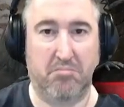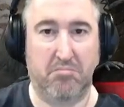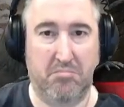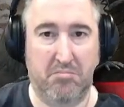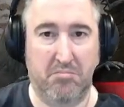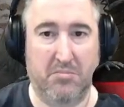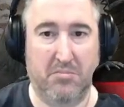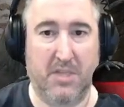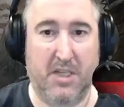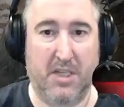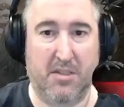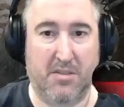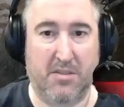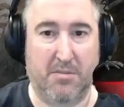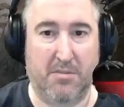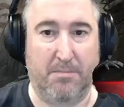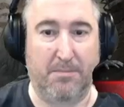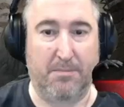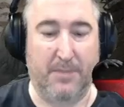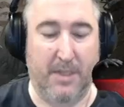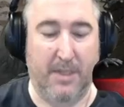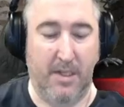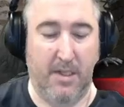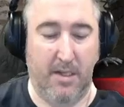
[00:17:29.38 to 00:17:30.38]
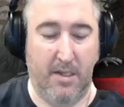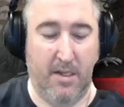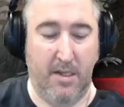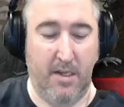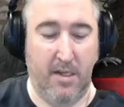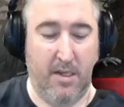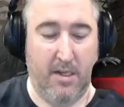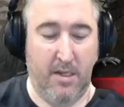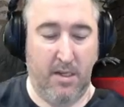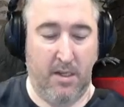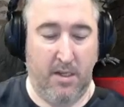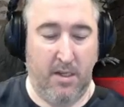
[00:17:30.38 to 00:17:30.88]
Nice.
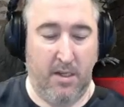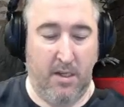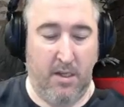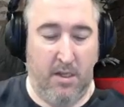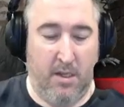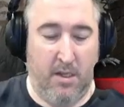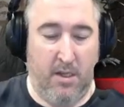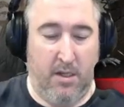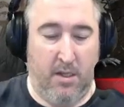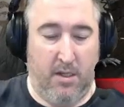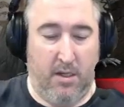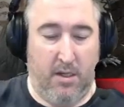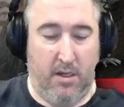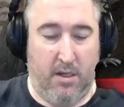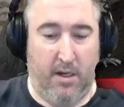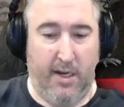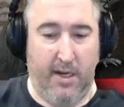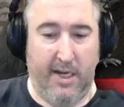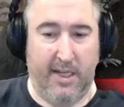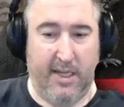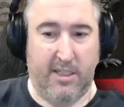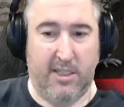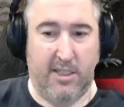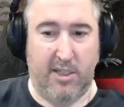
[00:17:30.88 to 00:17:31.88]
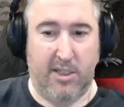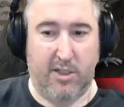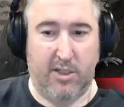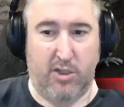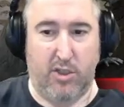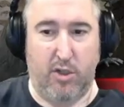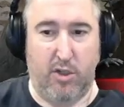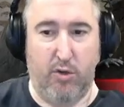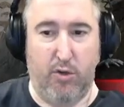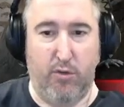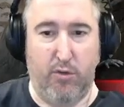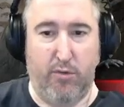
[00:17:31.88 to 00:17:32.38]
Alright,
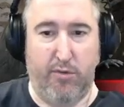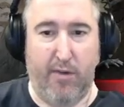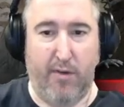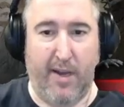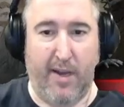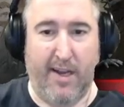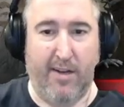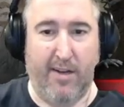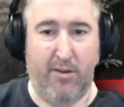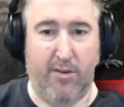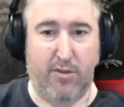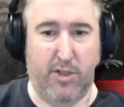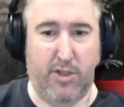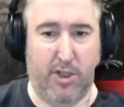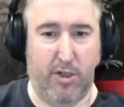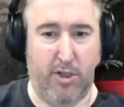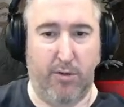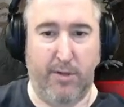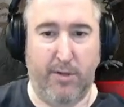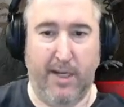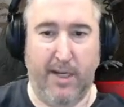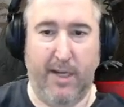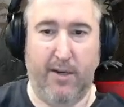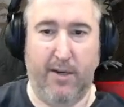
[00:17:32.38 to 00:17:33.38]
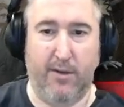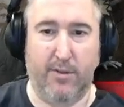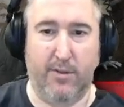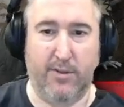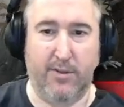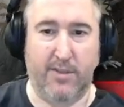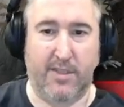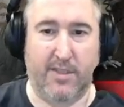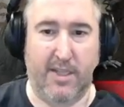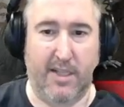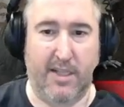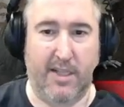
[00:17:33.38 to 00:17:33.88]
2 final
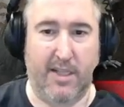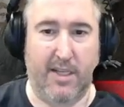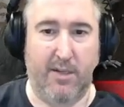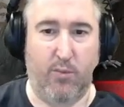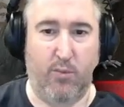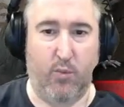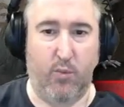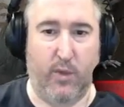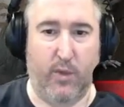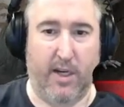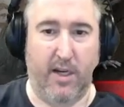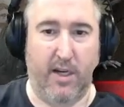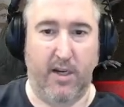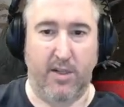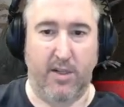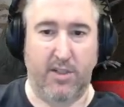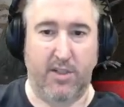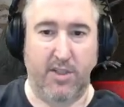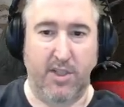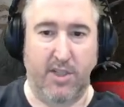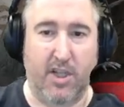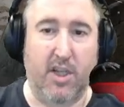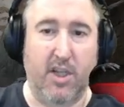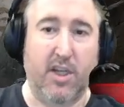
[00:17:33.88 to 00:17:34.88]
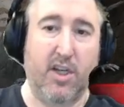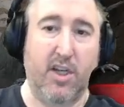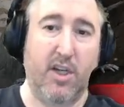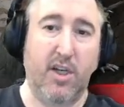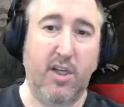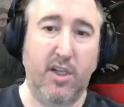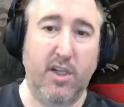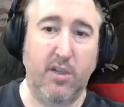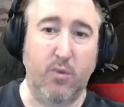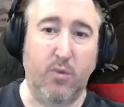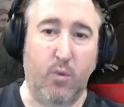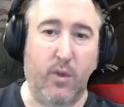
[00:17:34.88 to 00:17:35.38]
showdowns, and then we are
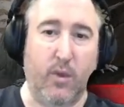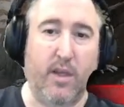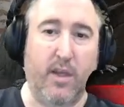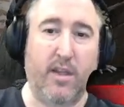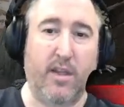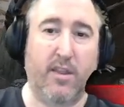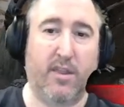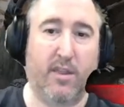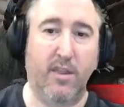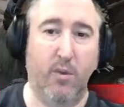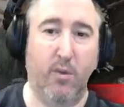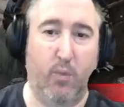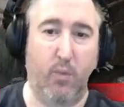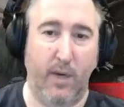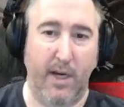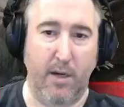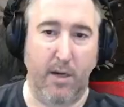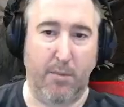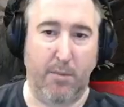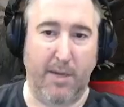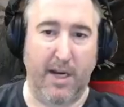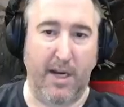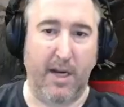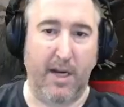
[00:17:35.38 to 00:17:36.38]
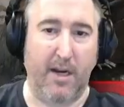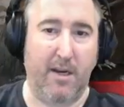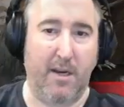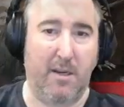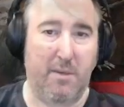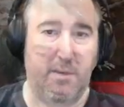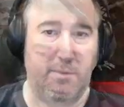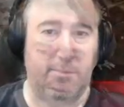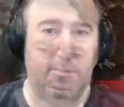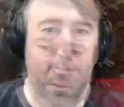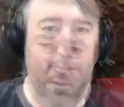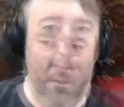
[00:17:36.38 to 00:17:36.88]
done with the WereBear.
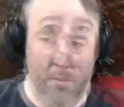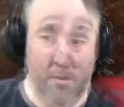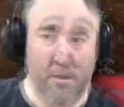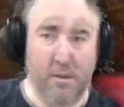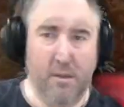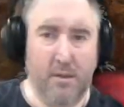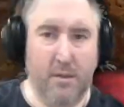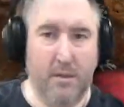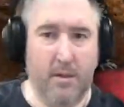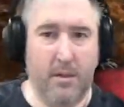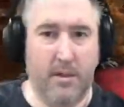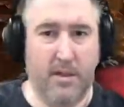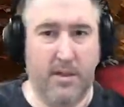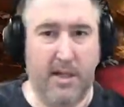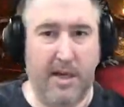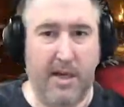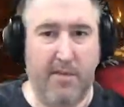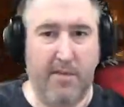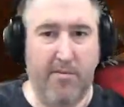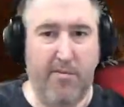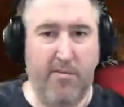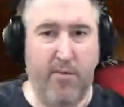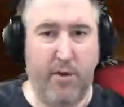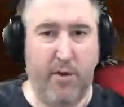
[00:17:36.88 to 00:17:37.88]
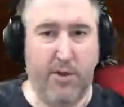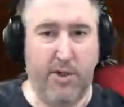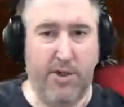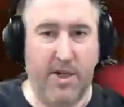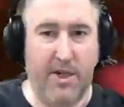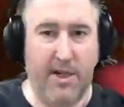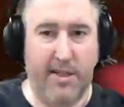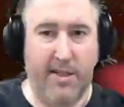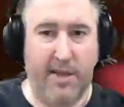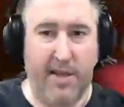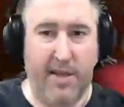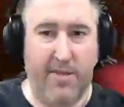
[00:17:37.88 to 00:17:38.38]
It's like, I'm
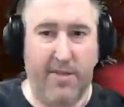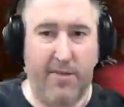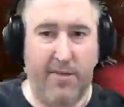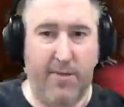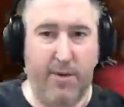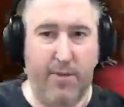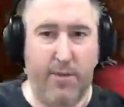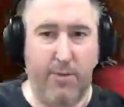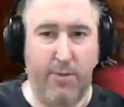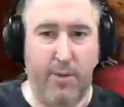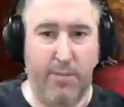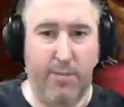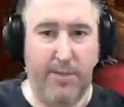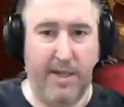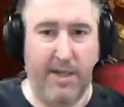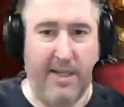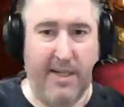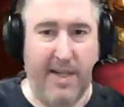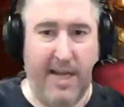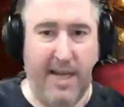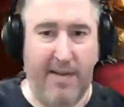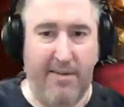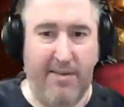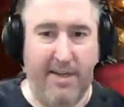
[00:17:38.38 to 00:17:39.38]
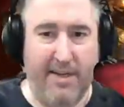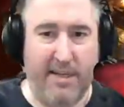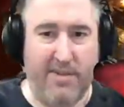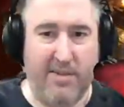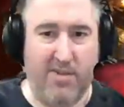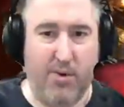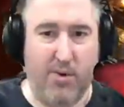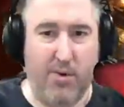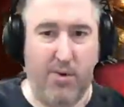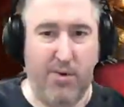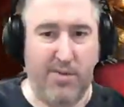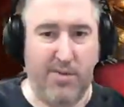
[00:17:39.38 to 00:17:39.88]
fortunate that throne room didn't have any
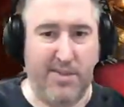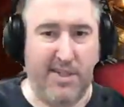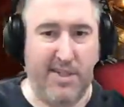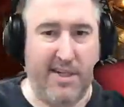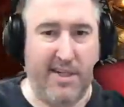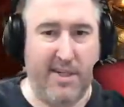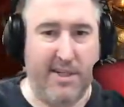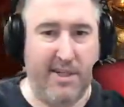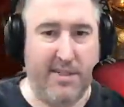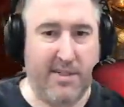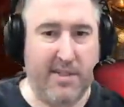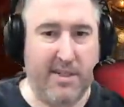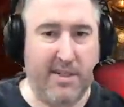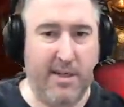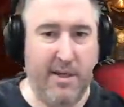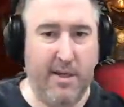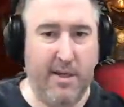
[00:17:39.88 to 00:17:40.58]
souls in it.